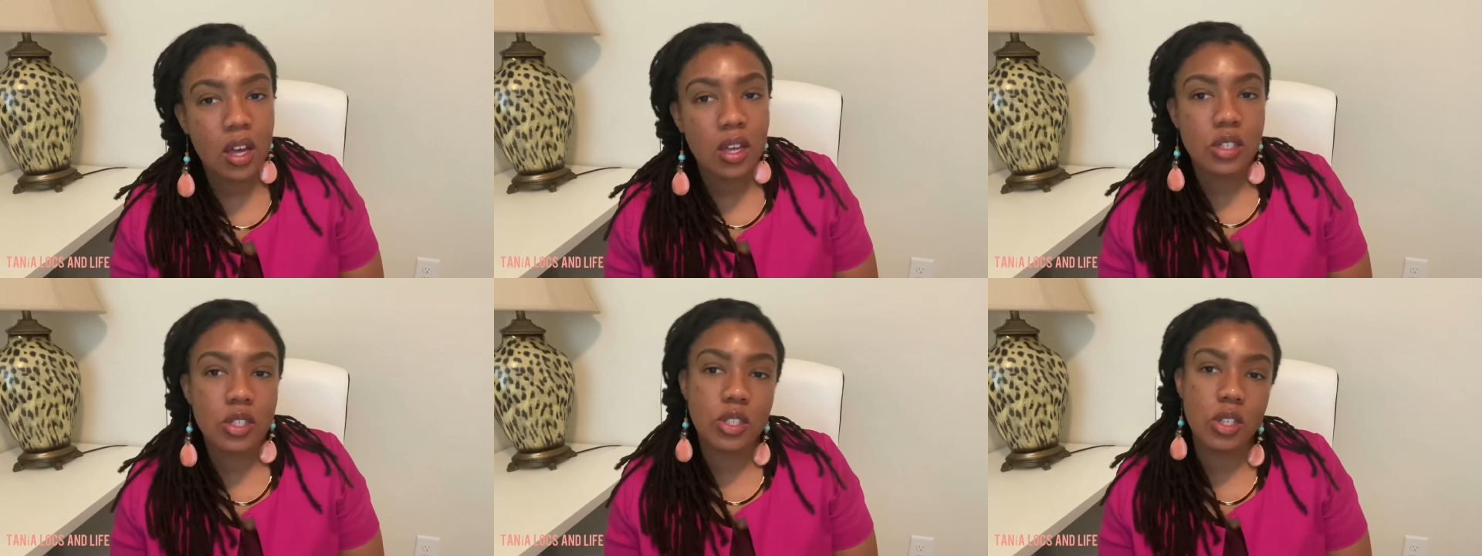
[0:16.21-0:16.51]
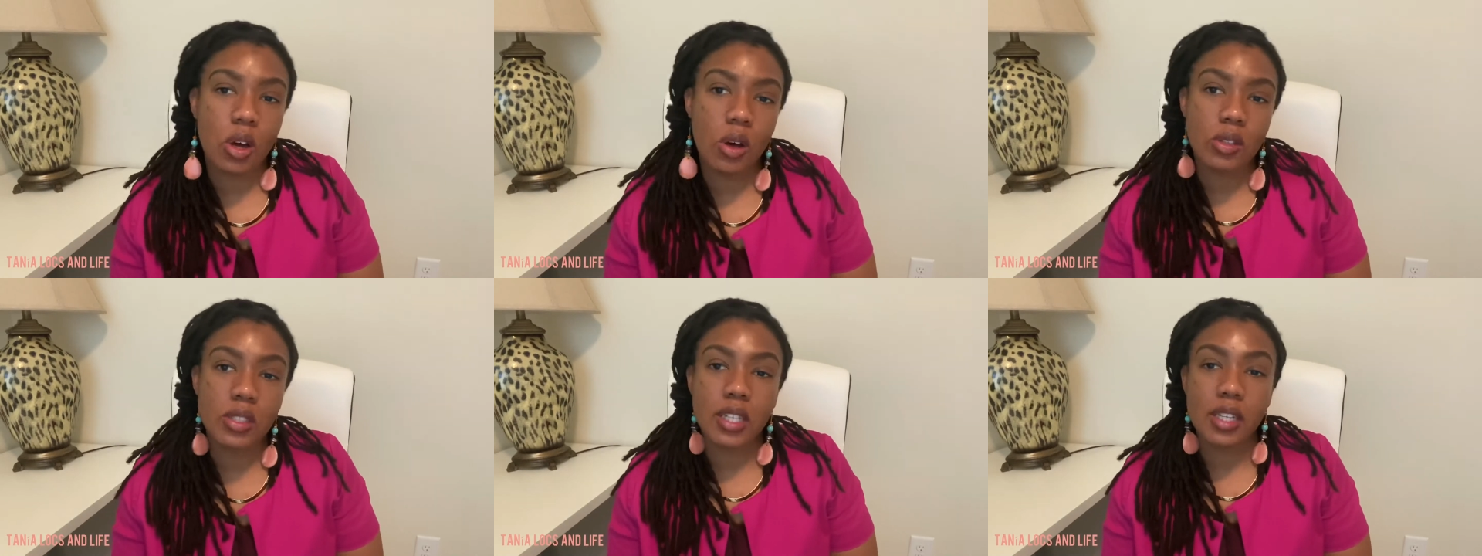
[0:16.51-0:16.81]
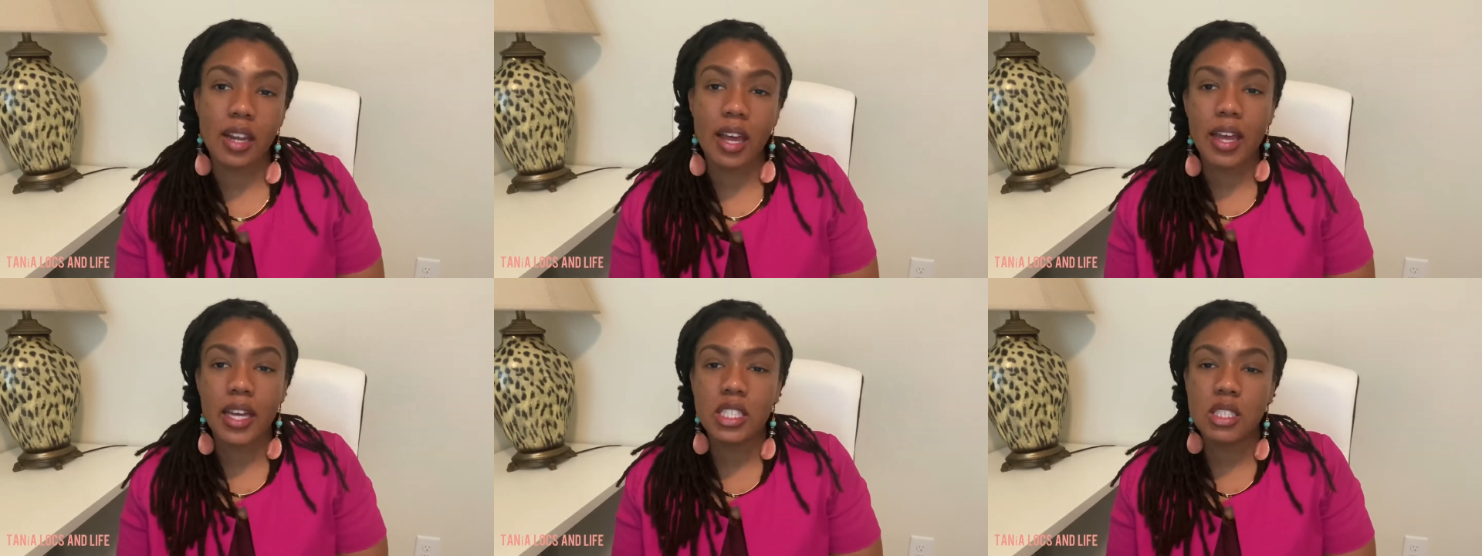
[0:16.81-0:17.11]
So
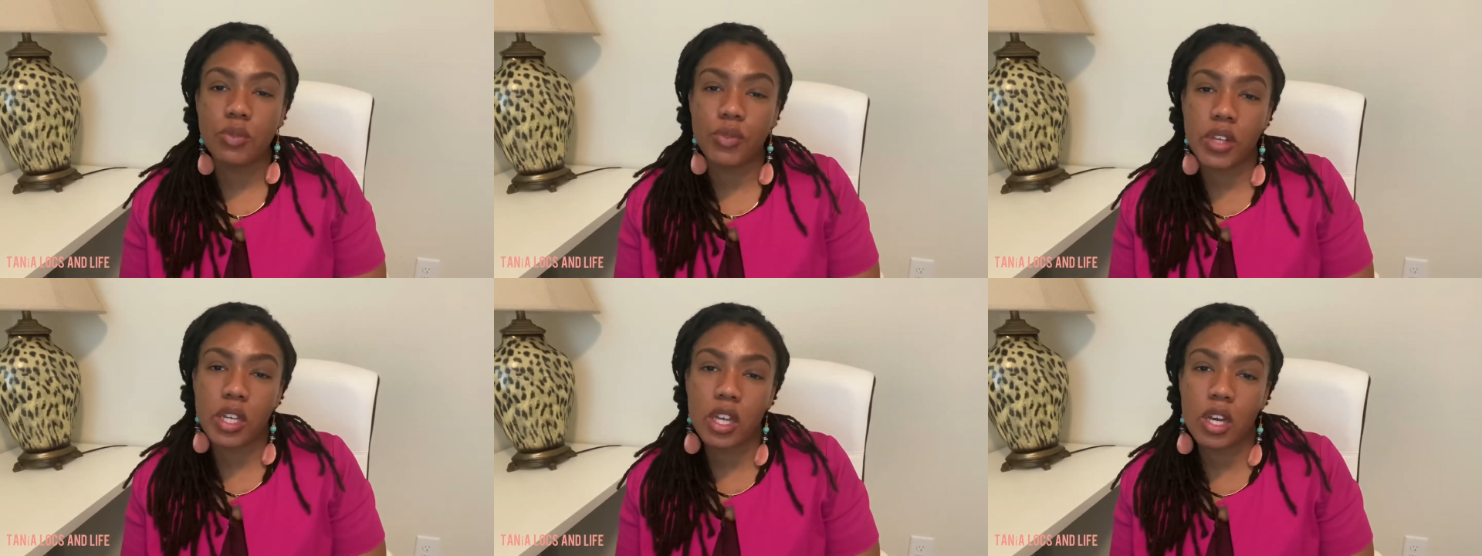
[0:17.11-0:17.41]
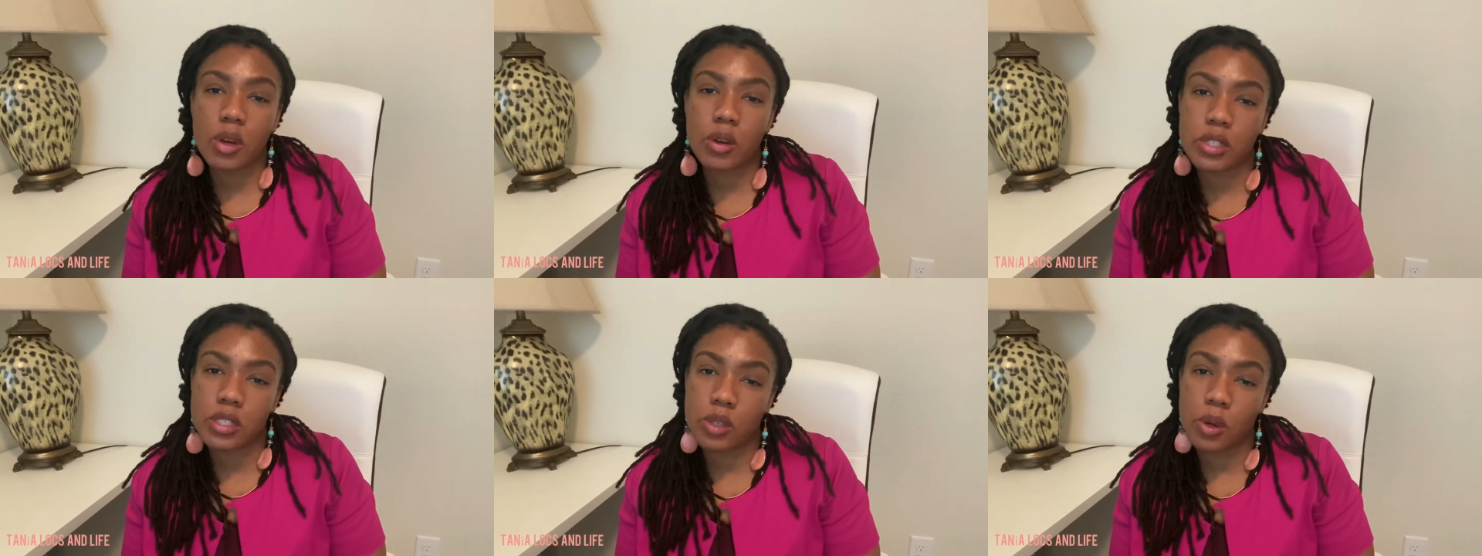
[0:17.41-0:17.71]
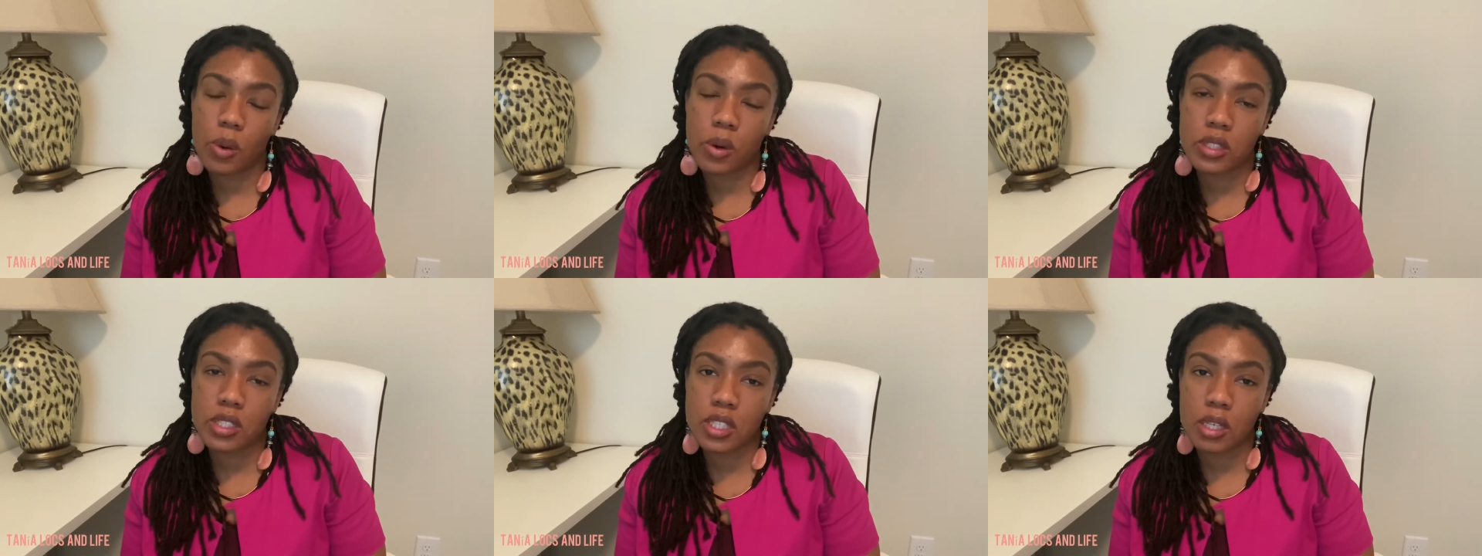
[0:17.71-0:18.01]
today's video is
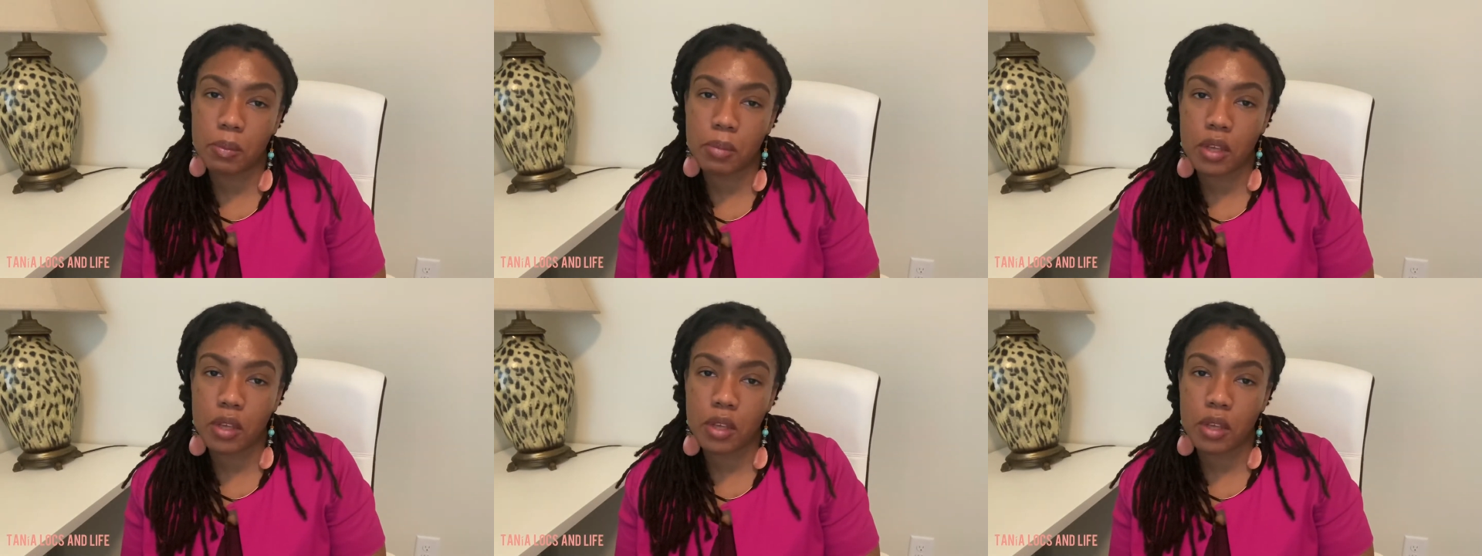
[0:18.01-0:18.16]
going to